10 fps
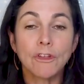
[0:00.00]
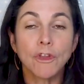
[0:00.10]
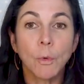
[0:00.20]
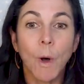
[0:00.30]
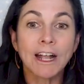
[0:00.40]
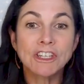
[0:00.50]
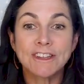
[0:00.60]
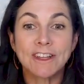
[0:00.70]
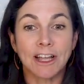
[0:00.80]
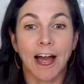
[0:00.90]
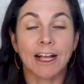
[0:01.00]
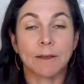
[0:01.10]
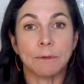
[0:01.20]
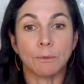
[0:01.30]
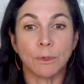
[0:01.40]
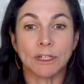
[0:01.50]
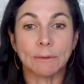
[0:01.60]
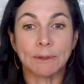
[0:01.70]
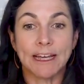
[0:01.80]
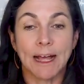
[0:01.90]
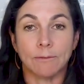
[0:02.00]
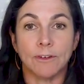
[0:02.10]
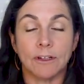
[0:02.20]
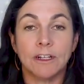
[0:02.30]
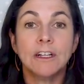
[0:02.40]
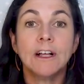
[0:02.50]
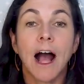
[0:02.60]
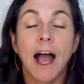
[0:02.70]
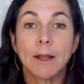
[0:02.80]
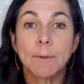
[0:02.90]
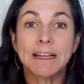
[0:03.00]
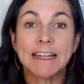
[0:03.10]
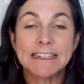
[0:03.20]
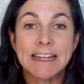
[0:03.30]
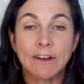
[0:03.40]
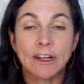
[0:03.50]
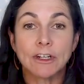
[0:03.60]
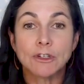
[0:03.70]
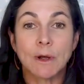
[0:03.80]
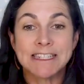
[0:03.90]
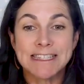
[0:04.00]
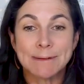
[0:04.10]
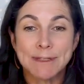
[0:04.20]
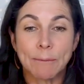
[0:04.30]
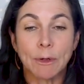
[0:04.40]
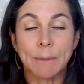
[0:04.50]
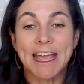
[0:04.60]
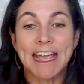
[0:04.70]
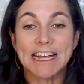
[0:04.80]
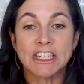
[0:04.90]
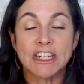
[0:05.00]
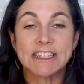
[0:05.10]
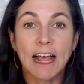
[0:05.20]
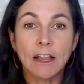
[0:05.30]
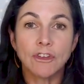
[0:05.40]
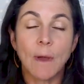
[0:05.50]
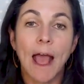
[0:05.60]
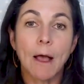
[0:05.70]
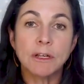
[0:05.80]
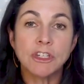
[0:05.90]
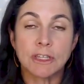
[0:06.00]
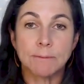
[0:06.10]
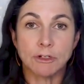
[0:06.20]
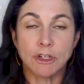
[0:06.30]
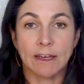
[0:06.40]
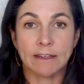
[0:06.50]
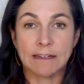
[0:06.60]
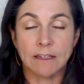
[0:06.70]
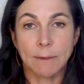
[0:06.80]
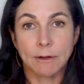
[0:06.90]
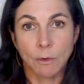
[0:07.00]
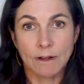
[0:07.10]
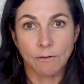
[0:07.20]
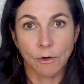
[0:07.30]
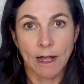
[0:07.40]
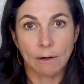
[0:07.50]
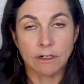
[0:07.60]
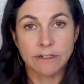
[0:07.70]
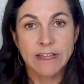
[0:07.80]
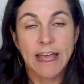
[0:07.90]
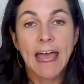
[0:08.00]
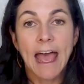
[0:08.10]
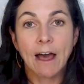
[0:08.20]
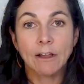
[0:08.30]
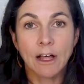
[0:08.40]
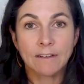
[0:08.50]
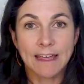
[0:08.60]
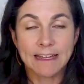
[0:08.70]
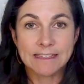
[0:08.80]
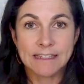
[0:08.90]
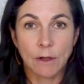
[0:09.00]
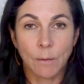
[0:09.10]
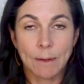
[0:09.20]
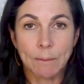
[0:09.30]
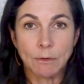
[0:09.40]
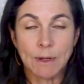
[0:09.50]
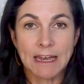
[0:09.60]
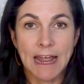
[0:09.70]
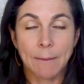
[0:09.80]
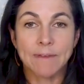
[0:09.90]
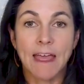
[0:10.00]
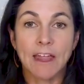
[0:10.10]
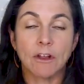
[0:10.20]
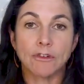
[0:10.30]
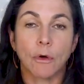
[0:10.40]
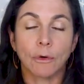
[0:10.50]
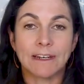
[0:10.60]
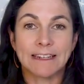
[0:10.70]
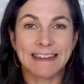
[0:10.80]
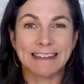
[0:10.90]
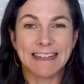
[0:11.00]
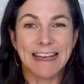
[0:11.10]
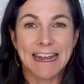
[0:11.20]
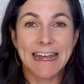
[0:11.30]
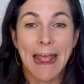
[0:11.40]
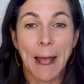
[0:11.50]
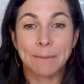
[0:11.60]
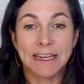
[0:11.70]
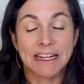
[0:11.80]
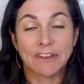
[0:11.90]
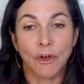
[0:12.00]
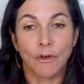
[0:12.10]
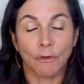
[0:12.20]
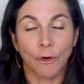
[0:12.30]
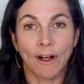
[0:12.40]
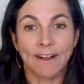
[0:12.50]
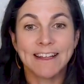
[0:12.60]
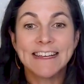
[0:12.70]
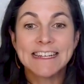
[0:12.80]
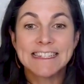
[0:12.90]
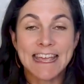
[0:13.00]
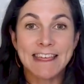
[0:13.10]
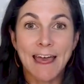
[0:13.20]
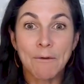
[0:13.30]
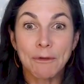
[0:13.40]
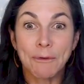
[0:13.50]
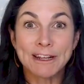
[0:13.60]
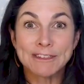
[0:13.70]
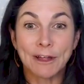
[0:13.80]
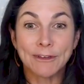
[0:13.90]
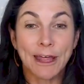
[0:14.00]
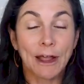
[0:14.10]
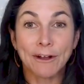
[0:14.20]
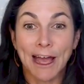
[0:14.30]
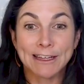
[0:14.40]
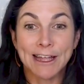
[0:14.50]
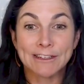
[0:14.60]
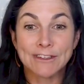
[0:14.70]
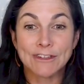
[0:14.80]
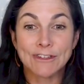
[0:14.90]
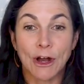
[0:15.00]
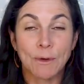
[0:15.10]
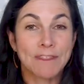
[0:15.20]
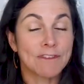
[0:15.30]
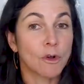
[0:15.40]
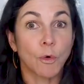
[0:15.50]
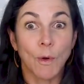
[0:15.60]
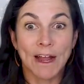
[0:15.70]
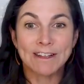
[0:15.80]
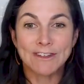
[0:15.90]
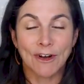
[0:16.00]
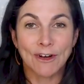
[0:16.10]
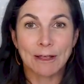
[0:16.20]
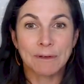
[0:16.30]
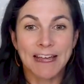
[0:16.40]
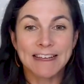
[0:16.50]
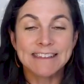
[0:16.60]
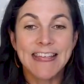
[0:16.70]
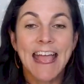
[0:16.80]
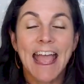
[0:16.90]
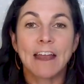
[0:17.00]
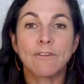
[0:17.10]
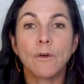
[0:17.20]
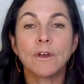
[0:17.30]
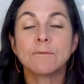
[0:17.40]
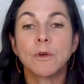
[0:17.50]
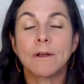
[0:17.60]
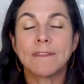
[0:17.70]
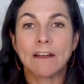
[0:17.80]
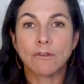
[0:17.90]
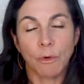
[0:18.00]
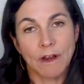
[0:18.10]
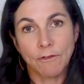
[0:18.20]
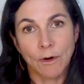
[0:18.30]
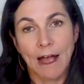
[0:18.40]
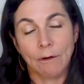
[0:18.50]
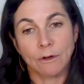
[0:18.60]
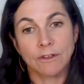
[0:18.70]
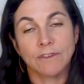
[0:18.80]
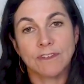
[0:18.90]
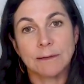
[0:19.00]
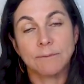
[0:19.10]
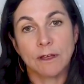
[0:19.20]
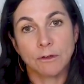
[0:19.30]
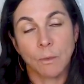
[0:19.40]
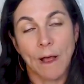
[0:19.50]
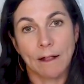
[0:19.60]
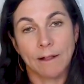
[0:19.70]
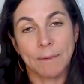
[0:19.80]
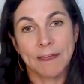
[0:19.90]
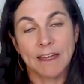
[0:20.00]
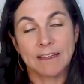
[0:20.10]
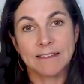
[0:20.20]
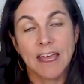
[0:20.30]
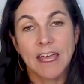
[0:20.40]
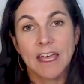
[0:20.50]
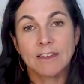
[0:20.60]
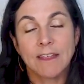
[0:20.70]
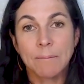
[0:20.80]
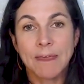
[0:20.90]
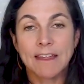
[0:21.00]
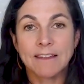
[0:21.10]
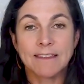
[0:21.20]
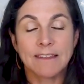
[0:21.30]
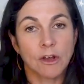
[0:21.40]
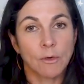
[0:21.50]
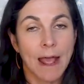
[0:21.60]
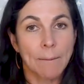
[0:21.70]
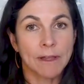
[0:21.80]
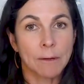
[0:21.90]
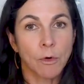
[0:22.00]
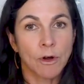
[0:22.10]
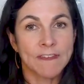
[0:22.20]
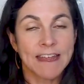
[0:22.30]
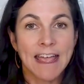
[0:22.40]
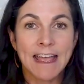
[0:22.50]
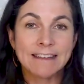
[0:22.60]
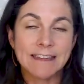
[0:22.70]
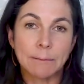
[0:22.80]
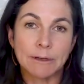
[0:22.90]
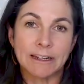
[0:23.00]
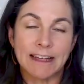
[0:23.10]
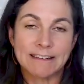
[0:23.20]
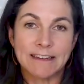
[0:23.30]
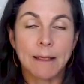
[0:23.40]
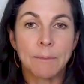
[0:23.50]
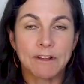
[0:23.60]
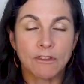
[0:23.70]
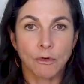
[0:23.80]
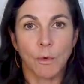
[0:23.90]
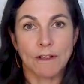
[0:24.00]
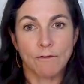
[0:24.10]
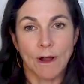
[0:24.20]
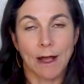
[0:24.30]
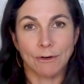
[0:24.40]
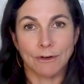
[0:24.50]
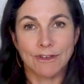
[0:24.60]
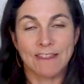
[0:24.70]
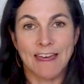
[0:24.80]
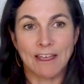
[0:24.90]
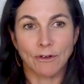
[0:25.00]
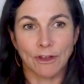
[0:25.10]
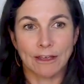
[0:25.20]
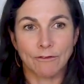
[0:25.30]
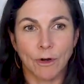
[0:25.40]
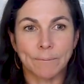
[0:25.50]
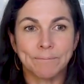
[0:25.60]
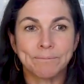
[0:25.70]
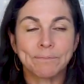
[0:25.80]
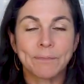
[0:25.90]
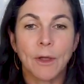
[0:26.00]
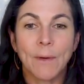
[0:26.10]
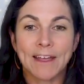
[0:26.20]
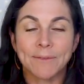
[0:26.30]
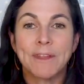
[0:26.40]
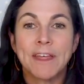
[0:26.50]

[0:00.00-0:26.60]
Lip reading: So watching the clock can be really, really helpful. I'm going to put a link down here to our sleep summary by age. It tells you how much sleep your child needs in about 24 hours, how long they can stay awake between naps, and their total daily kind of nap needs overall. Take that with a grain of salt. They are guidelines to start with. It's a great starting place, and focus more on that 24 hours of sleep as well, because some kids, nap a little more in the day, sleep a little less at night, but it's the 24 hours that you're looking for. Okay.